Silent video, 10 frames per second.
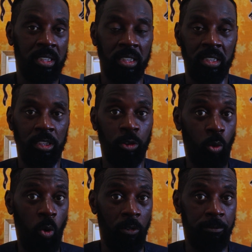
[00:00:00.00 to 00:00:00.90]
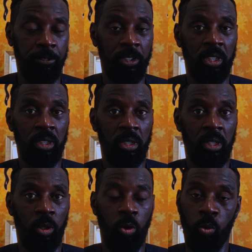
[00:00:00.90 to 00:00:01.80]
the, the dwarf,
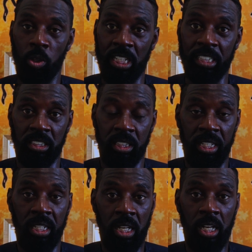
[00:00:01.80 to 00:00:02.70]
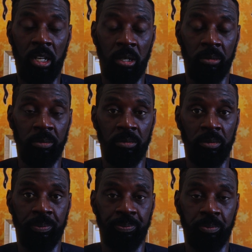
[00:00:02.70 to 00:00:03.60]
who was actually um,
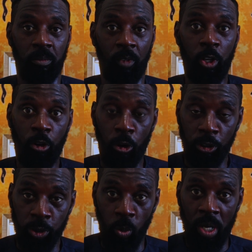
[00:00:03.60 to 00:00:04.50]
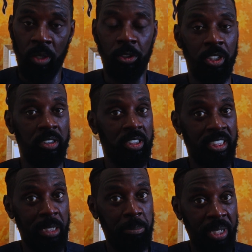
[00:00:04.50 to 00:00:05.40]
a god as well. You can
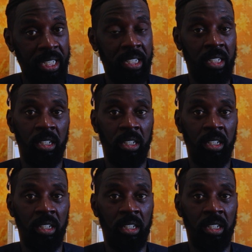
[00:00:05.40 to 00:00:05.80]
see B,